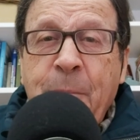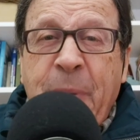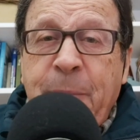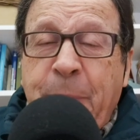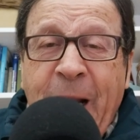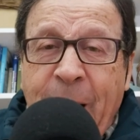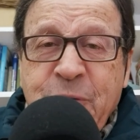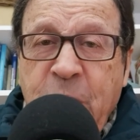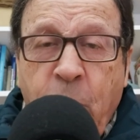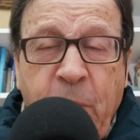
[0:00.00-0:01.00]
but
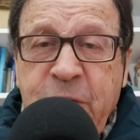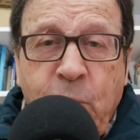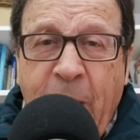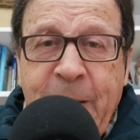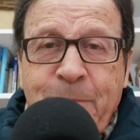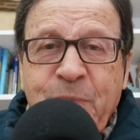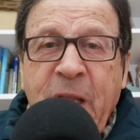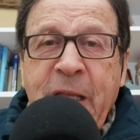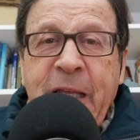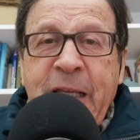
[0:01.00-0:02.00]
perhaps the worst one
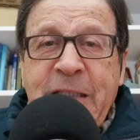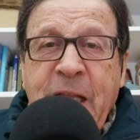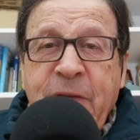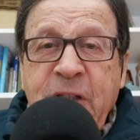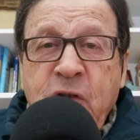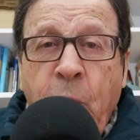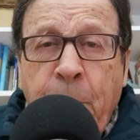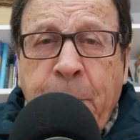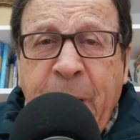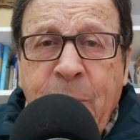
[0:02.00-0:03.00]
is that the
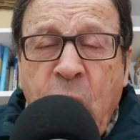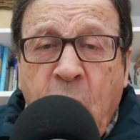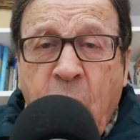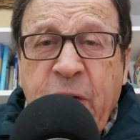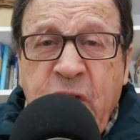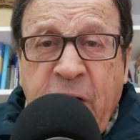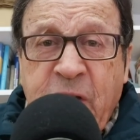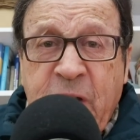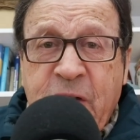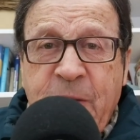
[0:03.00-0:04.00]
Supreme Court
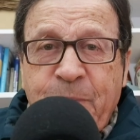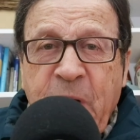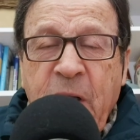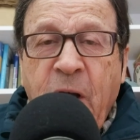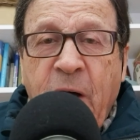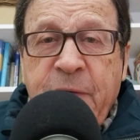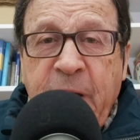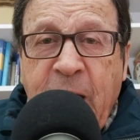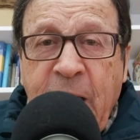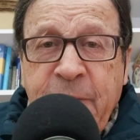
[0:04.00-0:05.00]
judges of
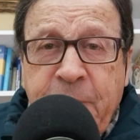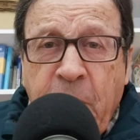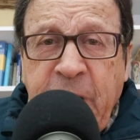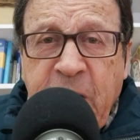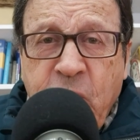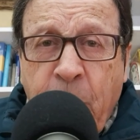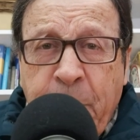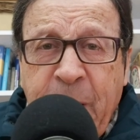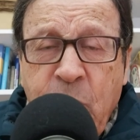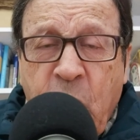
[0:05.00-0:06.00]
the California
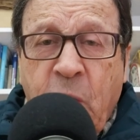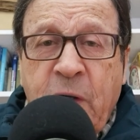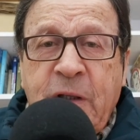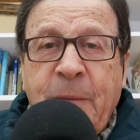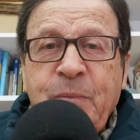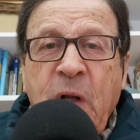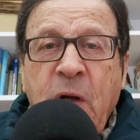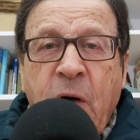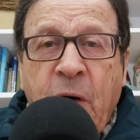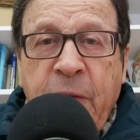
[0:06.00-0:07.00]
Supreme Court
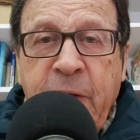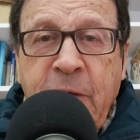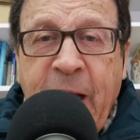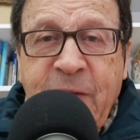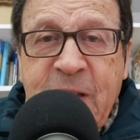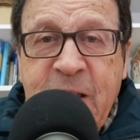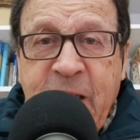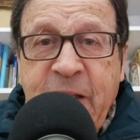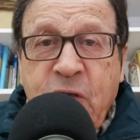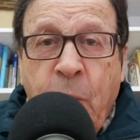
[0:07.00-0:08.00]
or the United
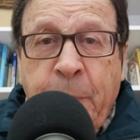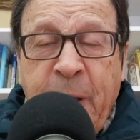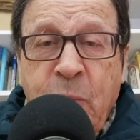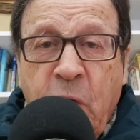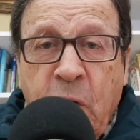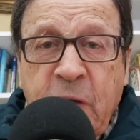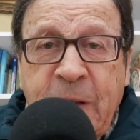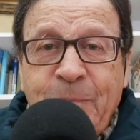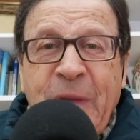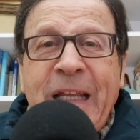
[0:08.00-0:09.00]
States Supreme
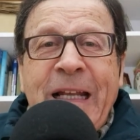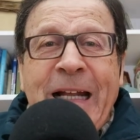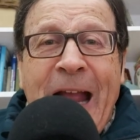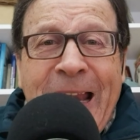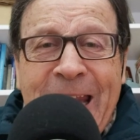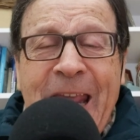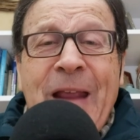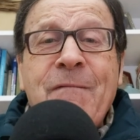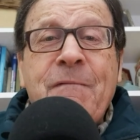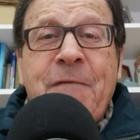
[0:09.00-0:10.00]
Court can
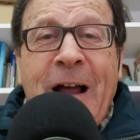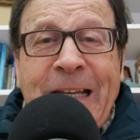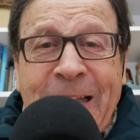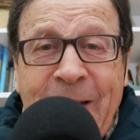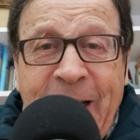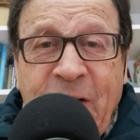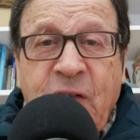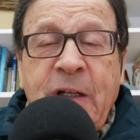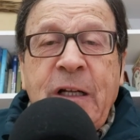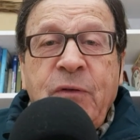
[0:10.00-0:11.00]

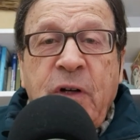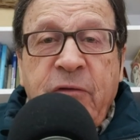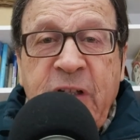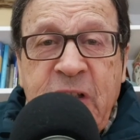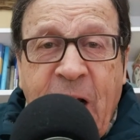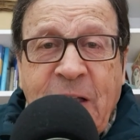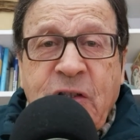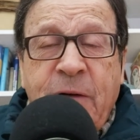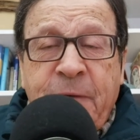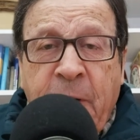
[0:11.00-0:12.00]
invalidate the
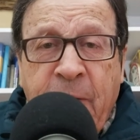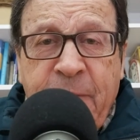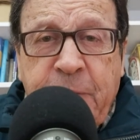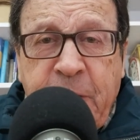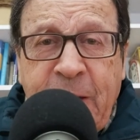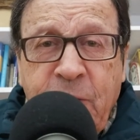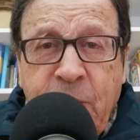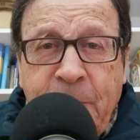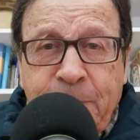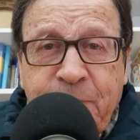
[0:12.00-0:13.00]
results of a
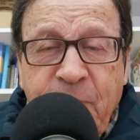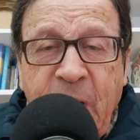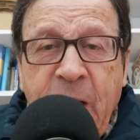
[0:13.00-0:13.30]
referendum